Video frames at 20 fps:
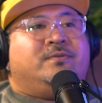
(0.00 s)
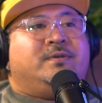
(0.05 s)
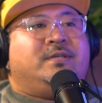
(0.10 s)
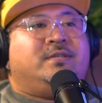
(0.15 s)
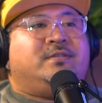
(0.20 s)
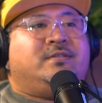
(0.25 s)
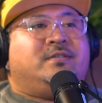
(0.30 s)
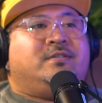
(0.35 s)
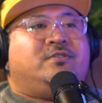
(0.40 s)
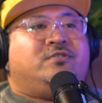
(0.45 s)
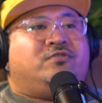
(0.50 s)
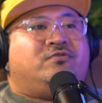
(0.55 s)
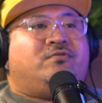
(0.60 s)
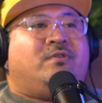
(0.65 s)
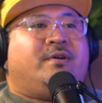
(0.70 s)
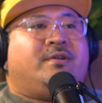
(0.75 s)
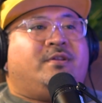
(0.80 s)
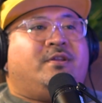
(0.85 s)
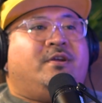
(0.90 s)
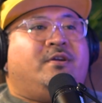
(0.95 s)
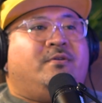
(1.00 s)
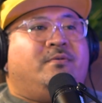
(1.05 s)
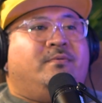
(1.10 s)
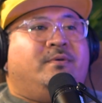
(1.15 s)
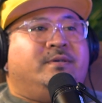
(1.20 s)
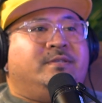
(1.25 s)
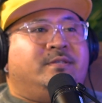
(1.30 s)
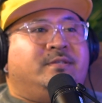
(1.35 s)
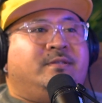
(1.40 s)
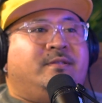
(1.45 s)
So his
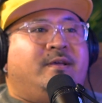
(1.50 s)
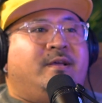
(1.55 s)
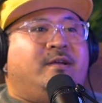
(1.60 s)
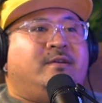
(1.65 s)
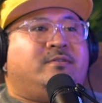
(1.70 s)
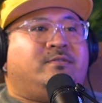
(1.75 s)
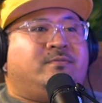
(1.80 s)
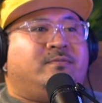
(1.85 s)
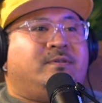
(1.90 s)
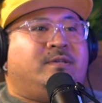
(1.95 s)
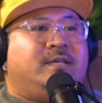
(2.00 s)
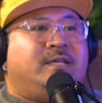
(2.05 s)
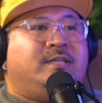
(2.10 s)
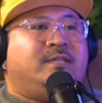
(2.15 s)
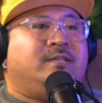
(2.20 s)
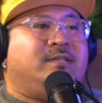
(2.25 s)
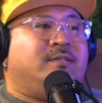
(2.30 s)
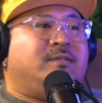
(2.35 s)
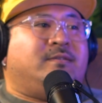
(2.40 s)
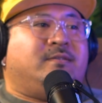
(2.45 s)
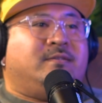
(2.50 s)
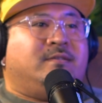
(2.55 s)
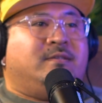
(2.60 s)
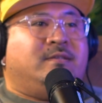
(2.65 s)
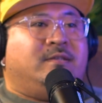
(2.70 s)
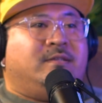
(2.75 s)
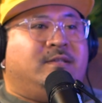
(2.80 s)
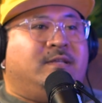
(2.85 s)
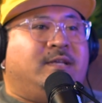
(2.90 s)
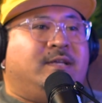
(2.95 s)
instructor wasn't there, so
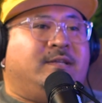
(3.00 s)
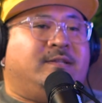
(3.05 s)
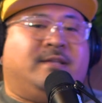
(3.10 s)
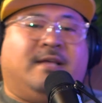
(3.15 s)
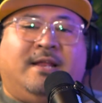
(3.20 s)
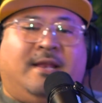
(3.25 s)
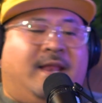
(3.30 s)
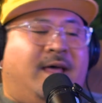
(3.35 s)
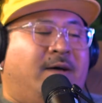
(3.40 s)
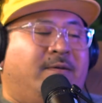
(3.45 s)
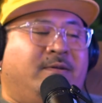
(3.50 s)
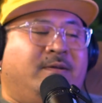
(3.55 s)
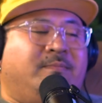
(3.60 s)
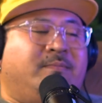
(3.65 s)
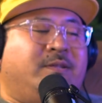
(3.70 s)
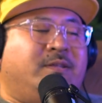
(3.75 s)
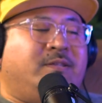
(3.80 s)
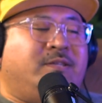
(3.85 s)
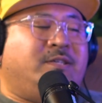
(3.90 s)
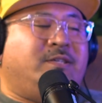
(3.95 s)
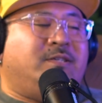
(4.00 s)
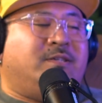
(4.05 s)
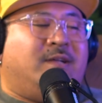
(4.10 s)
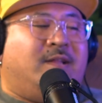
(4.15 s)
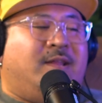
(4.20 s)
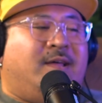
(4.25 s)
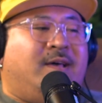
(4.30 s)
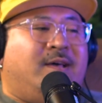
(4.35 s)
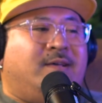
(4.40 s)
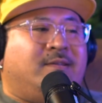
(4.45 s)
he allowed him to
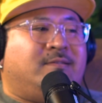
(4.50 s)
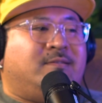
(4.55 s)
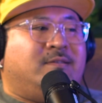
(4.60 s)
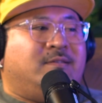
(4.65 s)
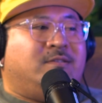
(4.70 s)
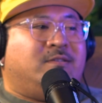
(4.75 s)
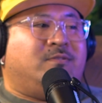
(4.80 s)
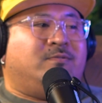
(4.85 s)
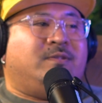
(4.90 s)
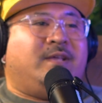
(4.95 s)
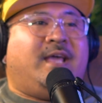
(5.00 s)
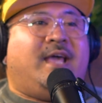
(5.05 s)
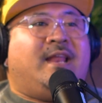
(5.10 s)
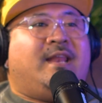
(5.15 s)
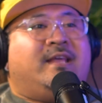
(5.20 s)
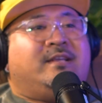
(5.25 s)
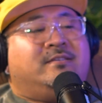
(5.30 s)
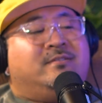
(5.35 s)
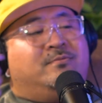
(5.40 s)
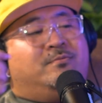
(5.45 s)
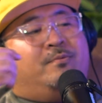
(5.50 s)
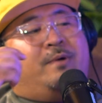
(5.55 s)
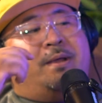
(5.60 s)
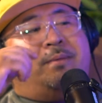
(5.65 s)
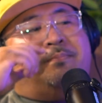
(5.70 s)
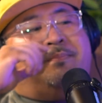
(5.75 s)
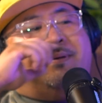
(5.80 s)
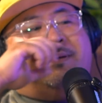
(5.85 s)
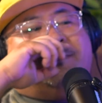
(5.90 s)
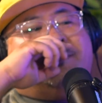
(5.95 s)
teach class, and so they had like
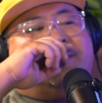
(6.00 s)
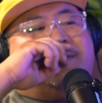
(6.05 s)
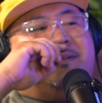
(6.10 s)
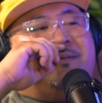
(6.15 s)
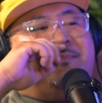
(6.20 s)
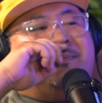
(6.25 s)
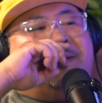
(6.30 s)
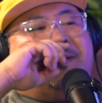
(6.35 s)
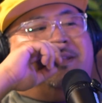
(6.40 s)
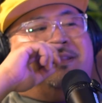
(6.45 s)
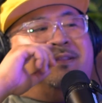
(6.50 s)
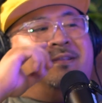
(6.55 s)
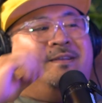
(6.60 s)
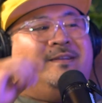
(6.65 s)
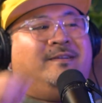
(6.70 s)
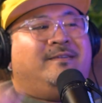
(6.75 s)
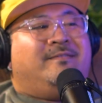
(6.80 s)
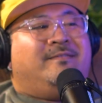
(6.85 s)
some white belts come in.